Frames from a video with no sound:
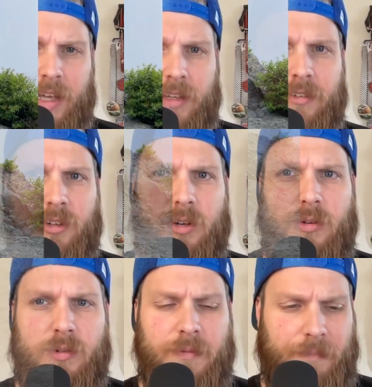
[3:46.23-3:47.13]

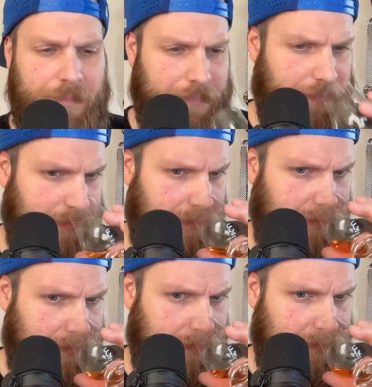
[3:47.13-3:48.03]
So
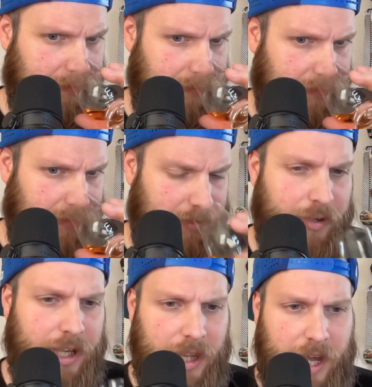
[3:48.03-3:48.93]
still
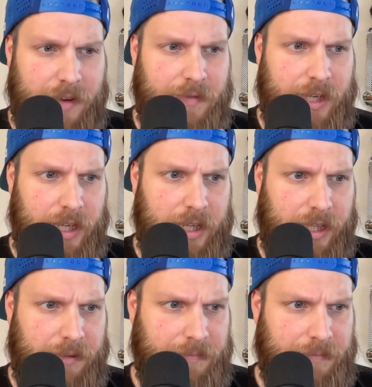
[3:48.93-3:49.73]
get a lot of vanilla.